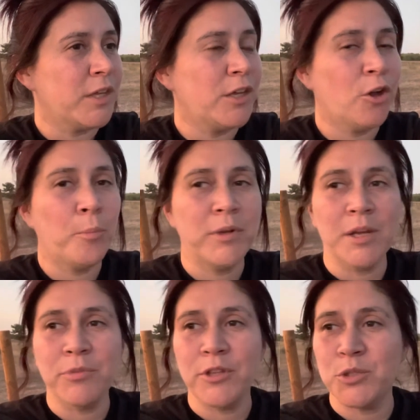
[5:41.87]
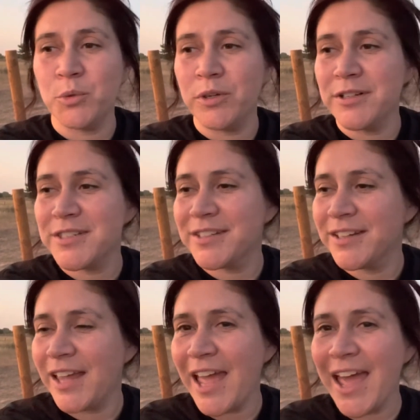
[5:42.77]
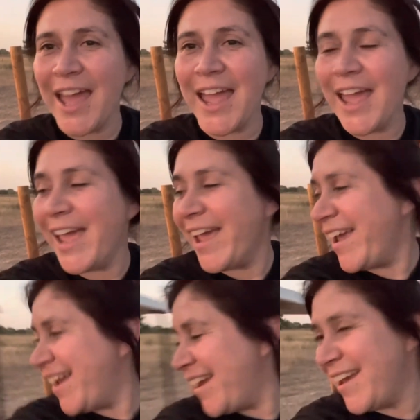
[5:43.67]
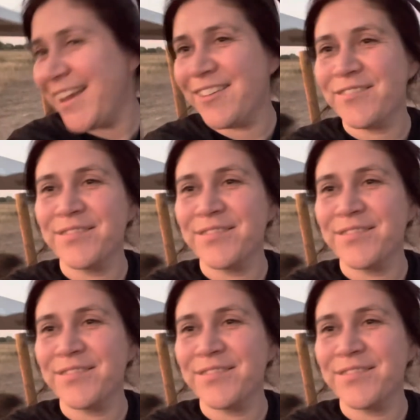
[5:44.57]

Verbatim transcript: he opened up the doors. Hey!